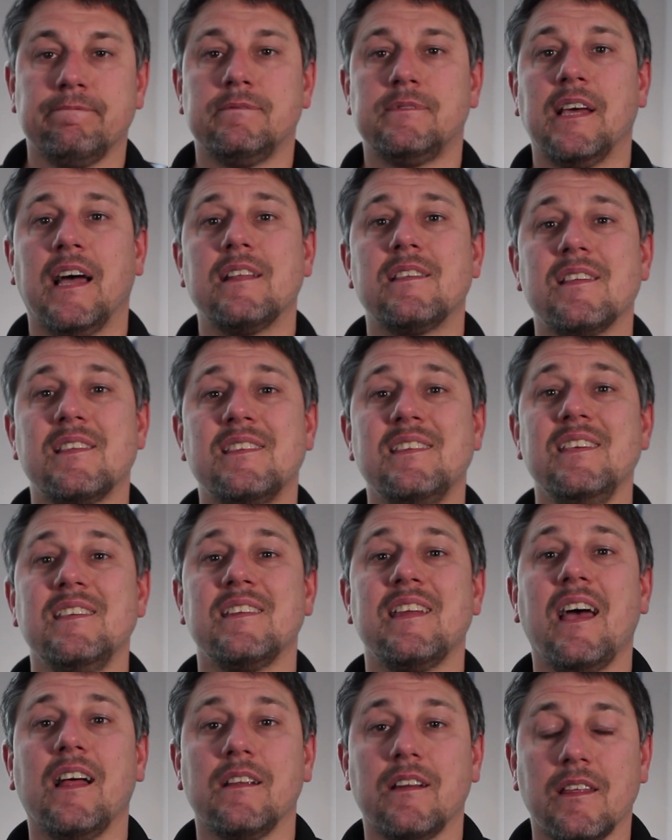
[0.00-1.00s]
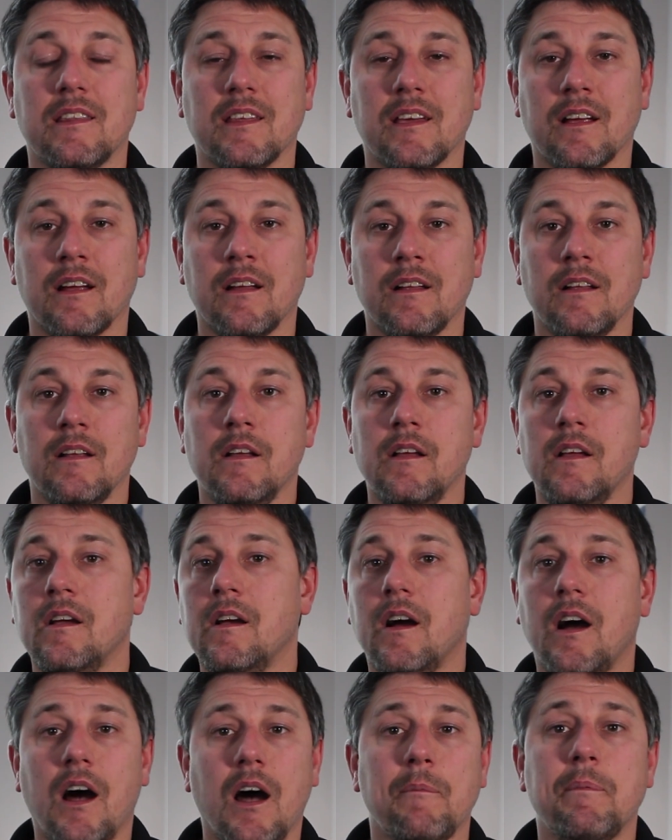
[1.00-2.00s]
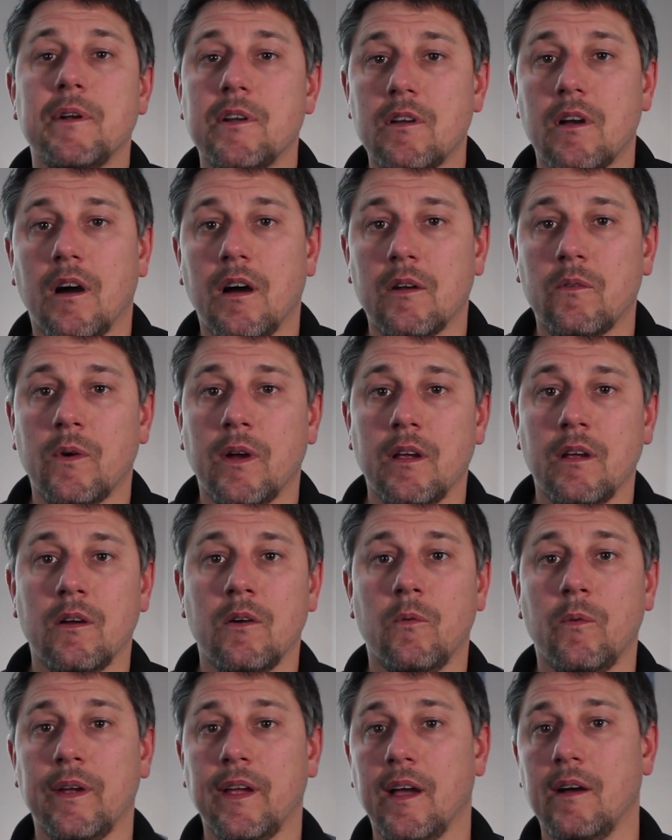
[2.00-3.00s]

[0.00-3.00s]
That's a seasonality thing. Up in Conway, we